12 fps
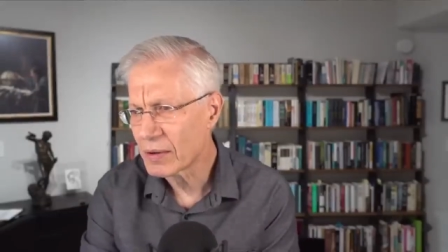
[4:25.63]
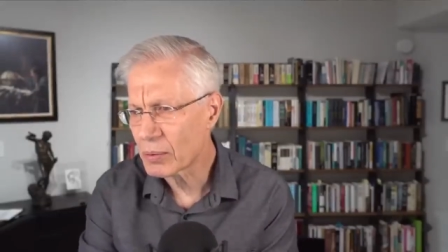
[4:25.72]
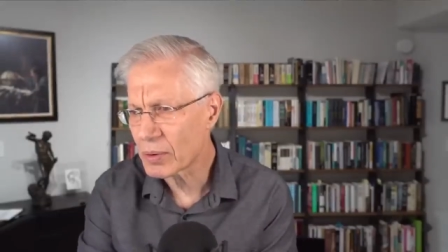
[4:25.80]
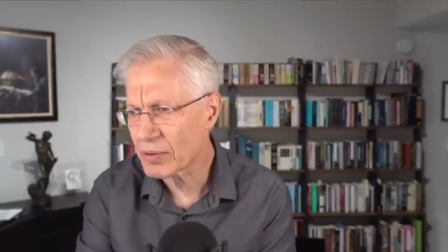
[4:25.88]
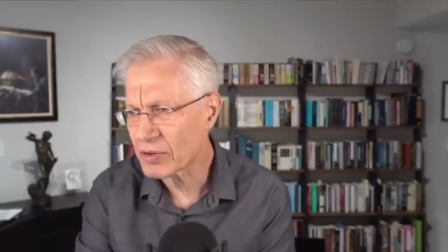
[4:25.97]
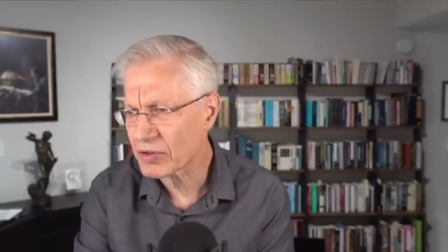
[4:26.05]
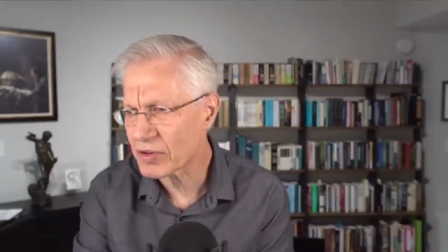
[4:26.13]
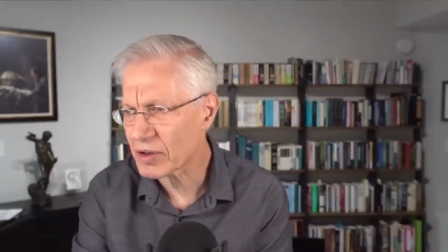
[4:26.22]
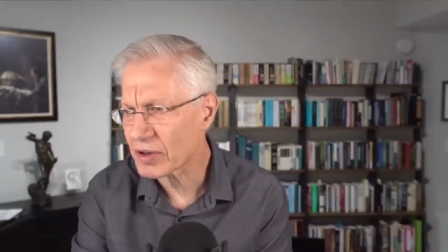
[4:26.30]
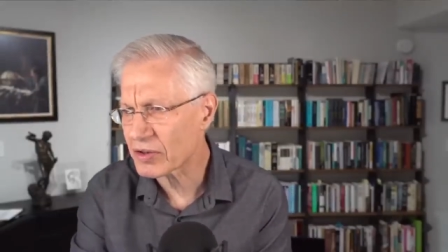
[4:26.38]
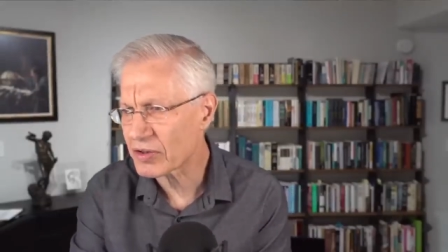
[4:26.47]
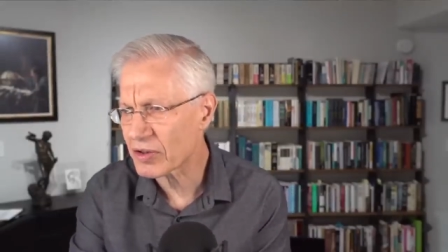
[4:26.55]
where is it?
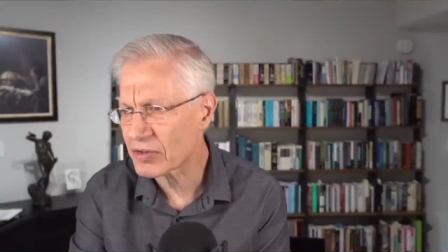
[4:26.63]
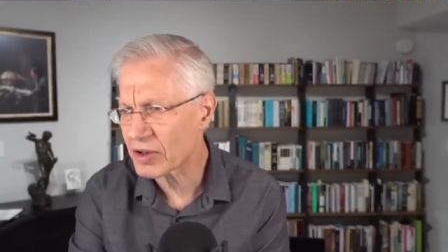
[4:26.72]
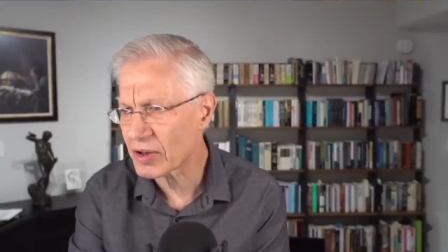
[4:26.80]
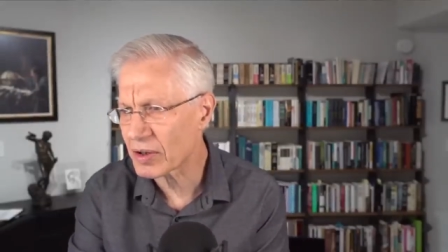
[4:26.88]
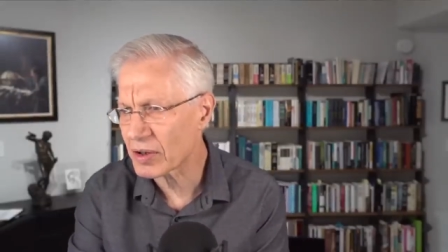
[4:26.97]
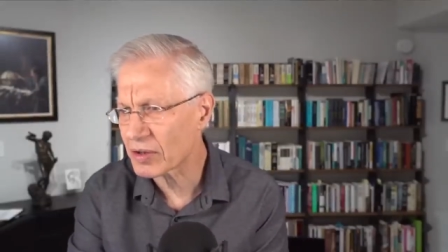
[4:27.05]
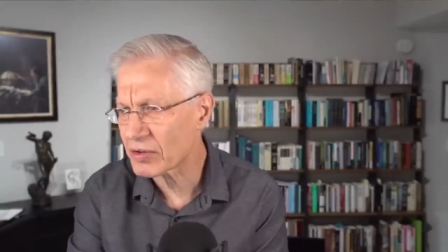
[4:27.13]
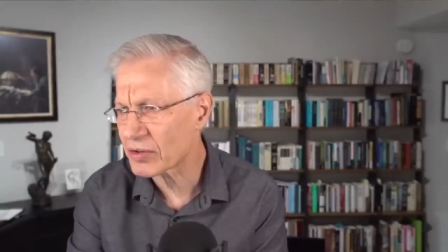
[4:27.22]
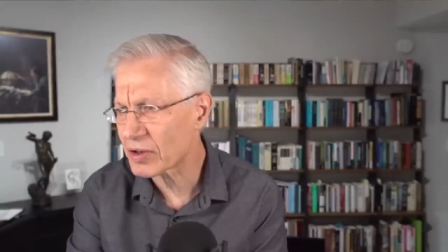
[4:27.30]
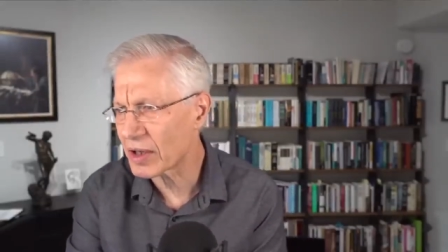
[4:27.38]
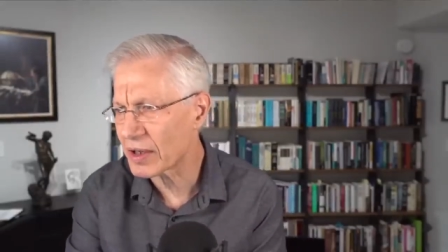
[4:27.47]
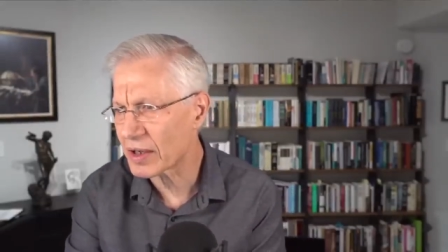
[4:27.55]
It says here in this
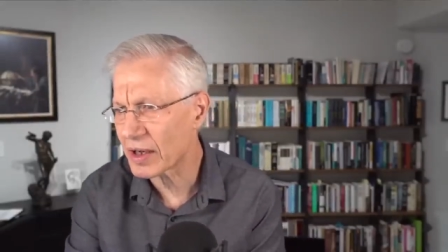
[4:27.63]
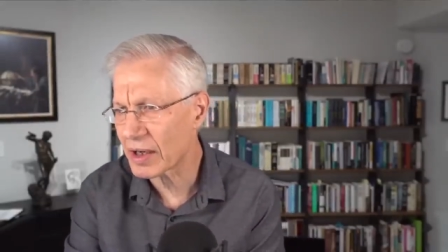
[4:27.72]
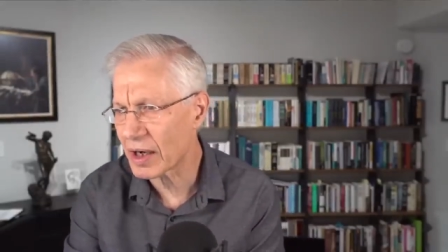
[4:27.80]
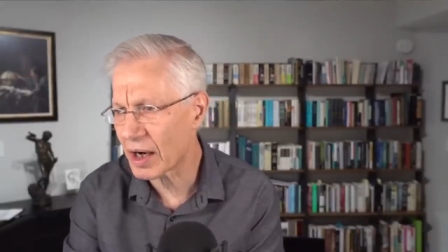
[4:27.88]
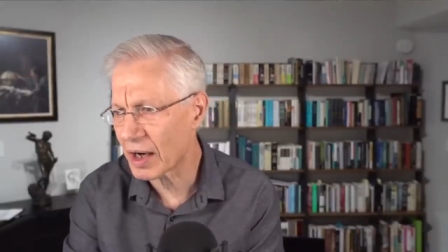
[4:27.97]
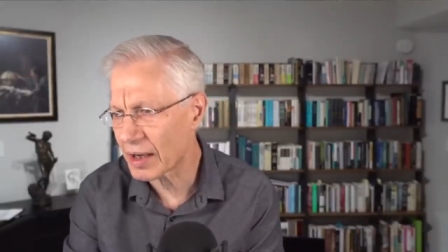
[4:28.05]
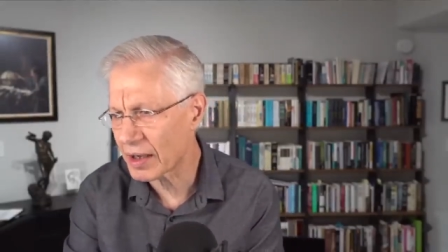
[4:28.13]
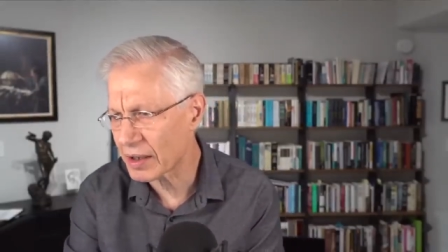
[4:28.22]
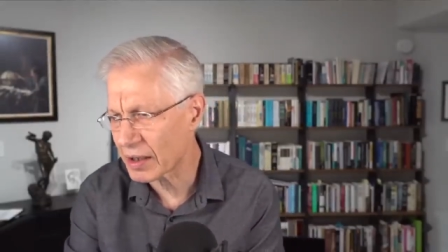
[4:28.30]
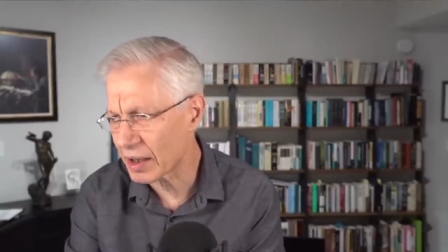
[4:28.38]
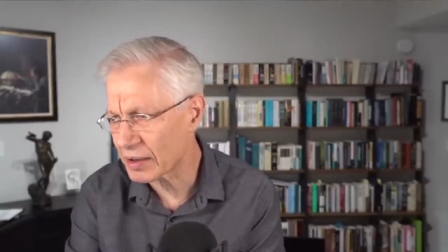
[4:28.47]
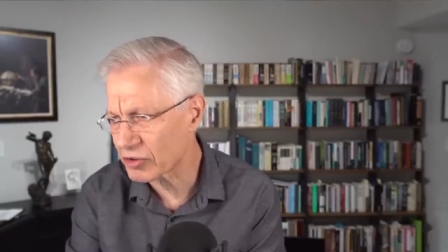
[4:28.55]
A K
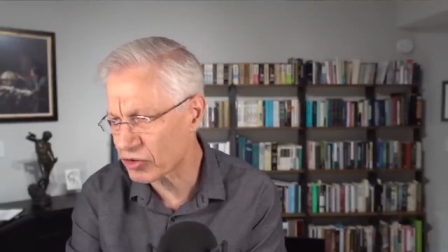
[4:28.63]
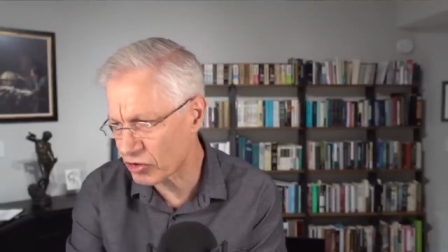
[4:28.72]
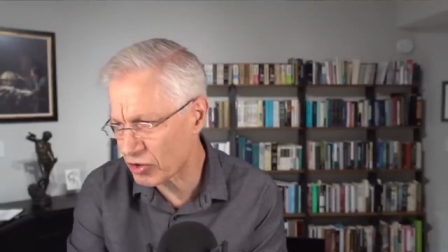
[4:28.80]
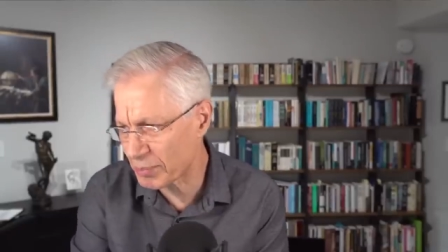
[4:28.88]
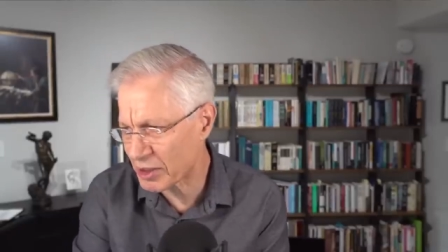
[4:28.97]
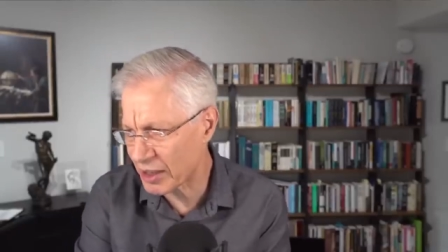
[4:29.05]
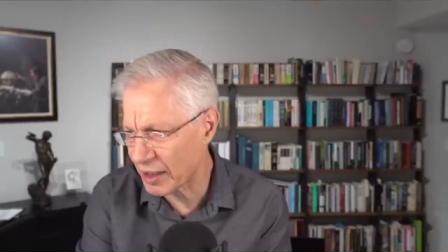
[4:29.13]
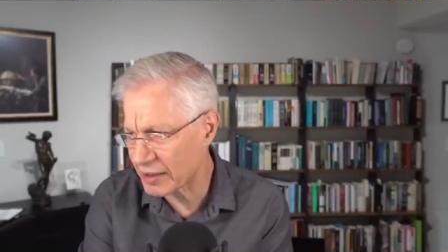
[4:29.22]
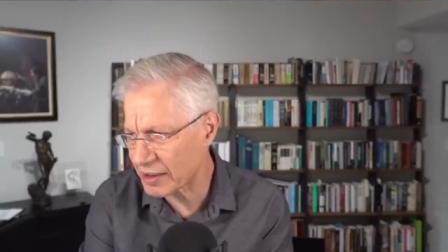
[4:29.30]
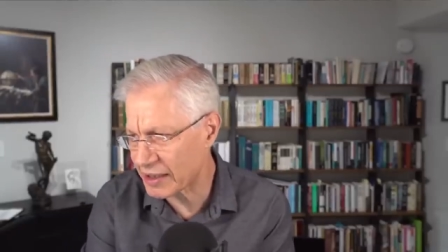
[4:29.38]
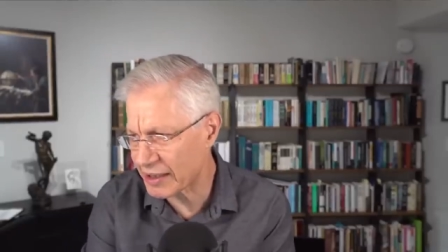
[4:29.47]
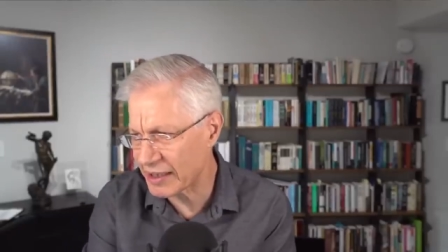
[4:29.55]
I. So some uh,
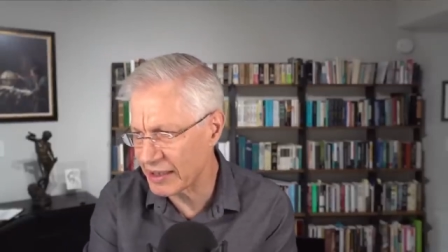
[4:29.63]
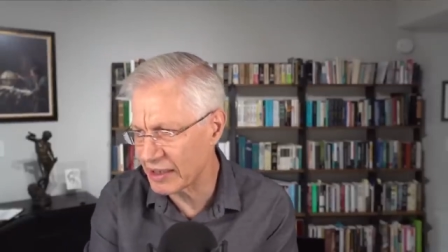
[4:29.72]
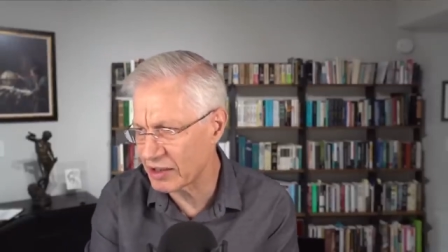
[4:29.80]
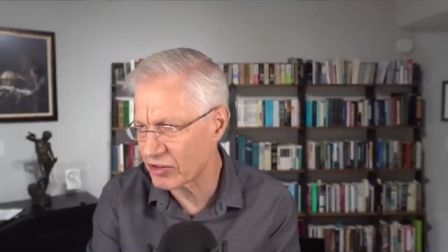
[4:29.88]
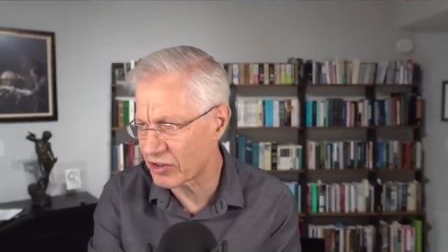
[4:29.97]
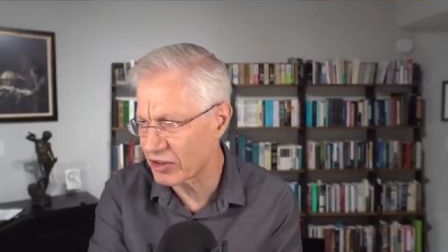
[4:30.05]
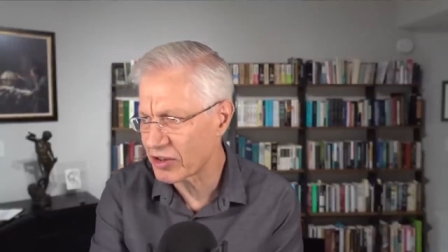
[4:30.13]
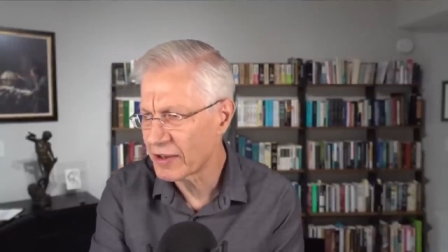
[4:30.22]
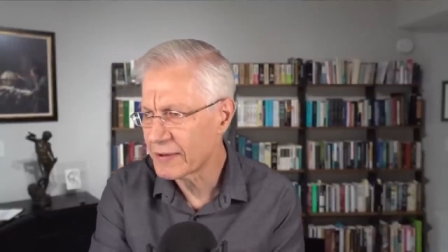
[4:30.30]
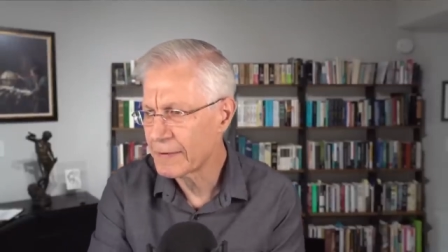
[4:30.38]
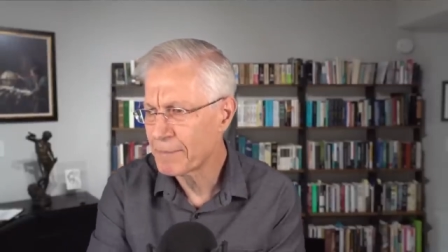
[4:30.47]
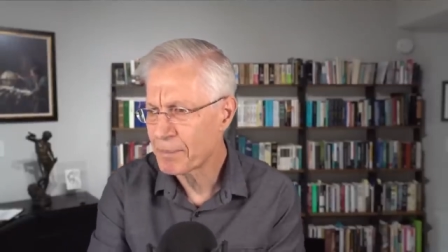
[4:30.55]
kidney disease.
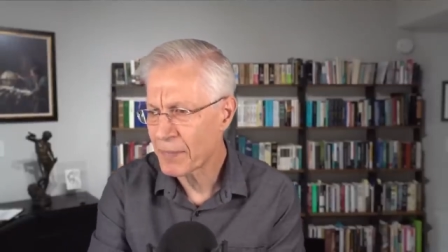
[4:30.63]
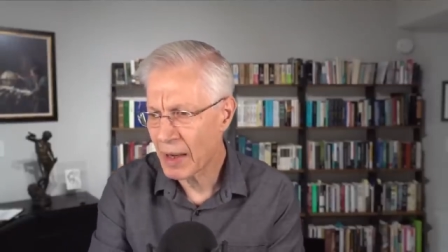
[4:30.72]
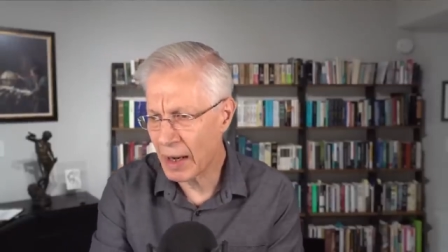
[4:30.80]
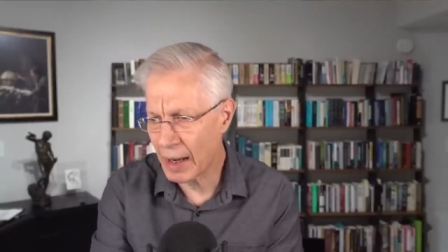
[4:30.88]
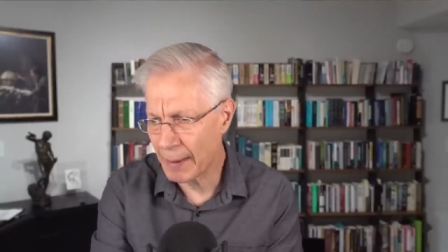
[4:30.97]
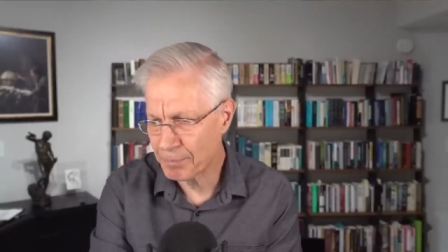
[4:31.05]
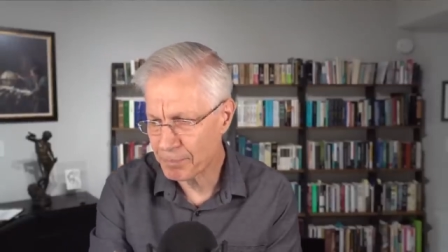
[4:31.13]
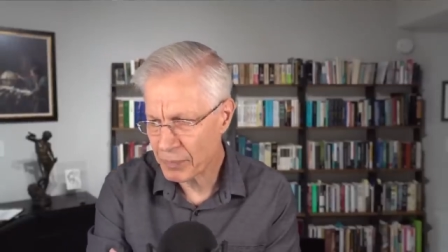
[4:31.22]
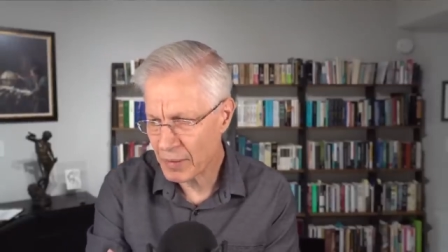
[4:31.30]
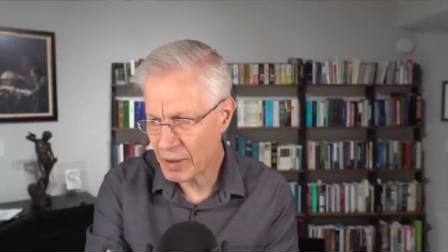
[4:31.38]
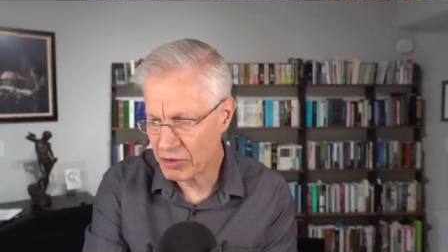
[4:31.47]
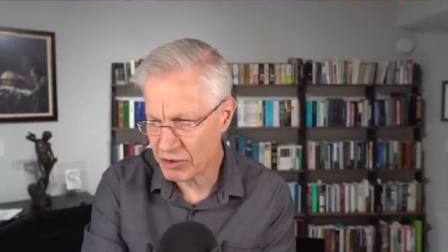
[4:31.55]
Um,
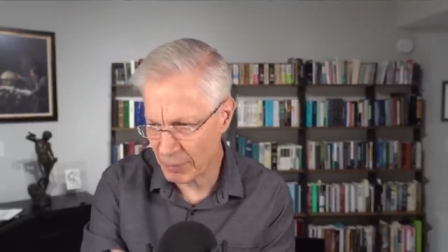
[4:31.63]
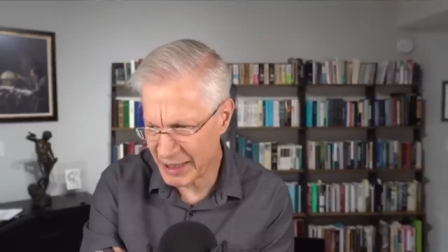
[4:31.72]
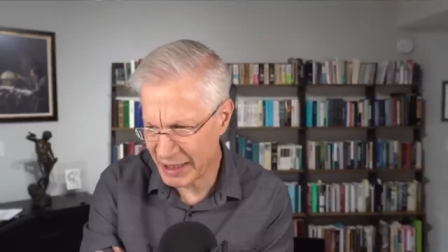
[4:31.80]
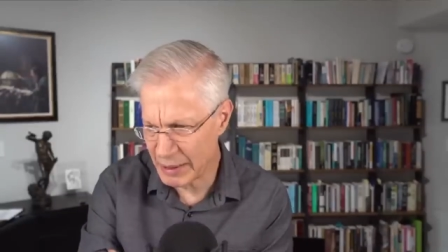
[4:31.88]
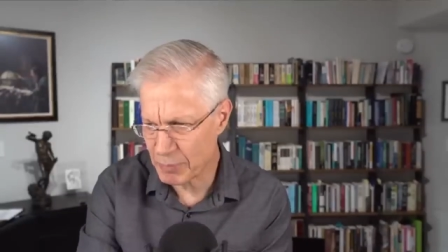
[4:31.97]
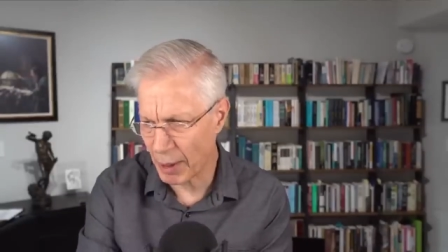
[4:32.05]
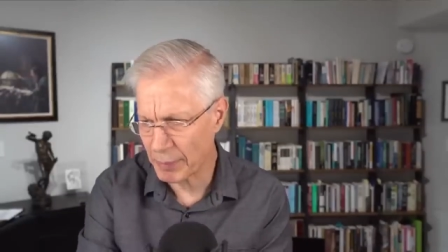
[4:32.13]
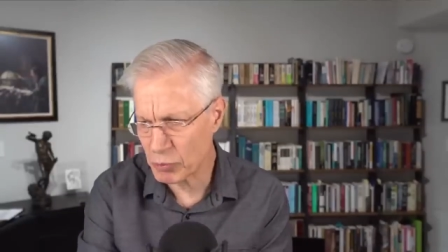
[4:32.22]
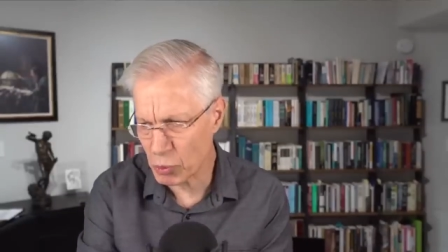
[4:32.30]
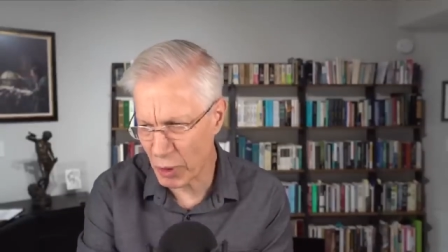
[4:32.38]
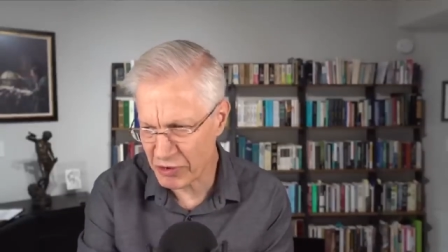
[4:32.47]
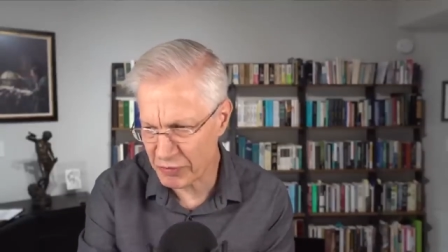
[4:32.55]
some kidney
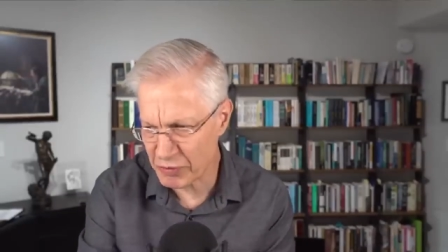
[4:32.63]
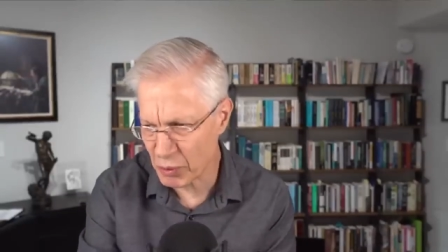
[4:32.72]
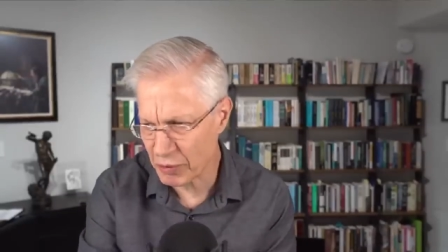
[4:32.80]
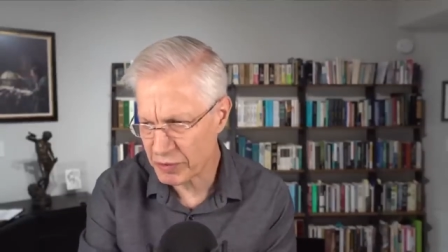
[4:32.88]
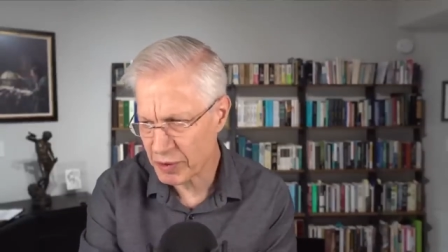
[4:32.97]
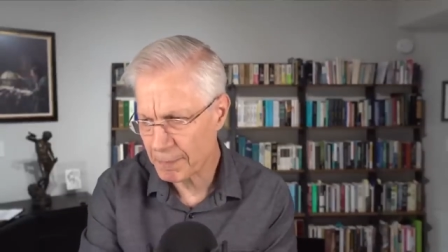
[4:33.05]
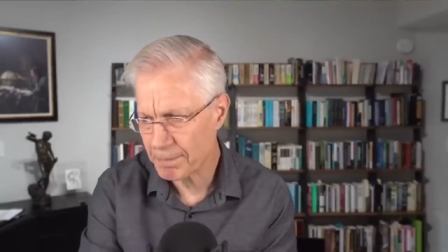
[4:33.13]
problems, was observed.